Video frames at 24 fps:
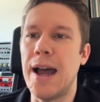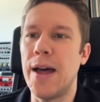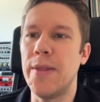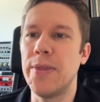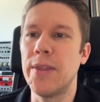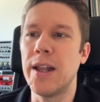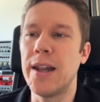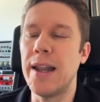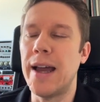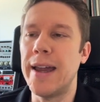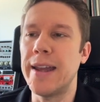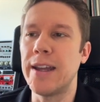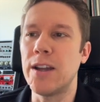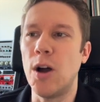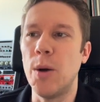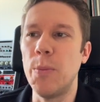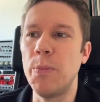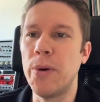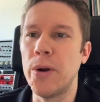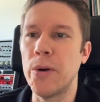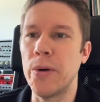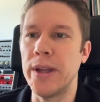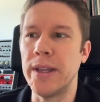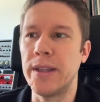underlying
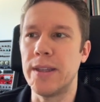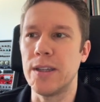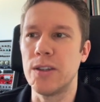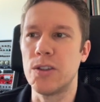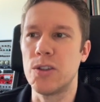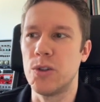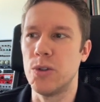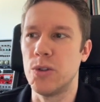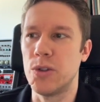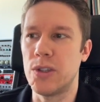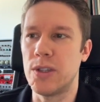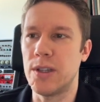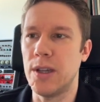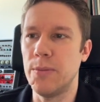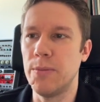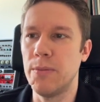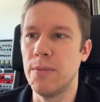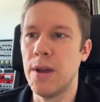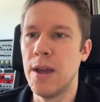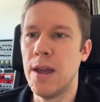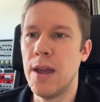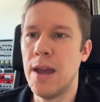operating system.